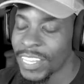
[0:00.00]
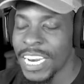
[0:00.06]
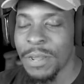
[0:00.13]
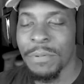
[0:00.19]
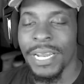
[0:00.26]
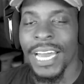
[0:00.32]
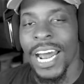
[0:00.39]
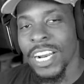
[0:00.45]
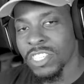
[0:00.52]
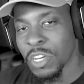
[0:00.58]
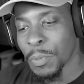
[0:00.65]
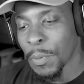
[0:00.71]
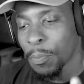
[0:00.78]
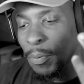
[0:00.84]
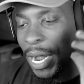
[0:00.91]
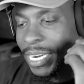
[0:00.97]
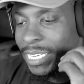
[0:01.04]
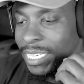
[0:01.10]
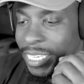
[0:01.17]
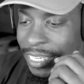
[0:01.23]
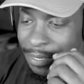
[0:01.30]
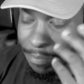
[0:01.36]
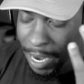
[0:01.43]
Then he went and got a stripper
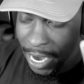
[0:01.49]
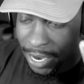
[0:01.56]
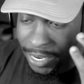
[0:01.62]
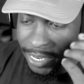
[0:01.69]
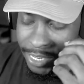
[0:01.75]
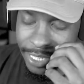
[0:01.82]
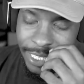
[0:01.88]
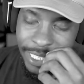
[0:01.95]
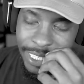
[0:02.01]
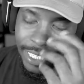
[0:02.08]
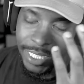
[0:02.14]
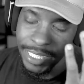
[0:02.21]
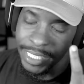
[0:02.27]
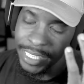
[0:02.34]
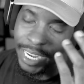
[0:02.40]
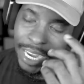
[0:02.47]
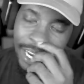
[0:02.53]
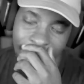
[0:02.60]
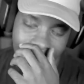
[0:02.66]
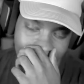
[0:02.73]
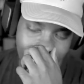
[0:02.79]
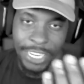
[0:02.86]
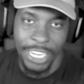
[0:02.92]
pregnant and married her, and then, yeah,
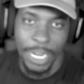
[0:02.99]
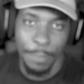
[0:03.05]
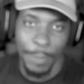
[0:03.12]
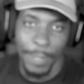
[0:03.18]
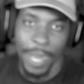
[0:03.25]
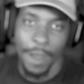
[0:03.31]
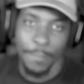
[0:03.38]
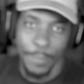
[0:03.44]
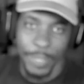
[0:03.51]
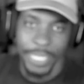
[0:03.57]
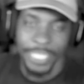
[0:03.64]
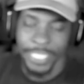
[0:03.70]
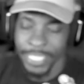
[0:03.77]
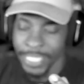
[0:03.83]
turned into Playoff P.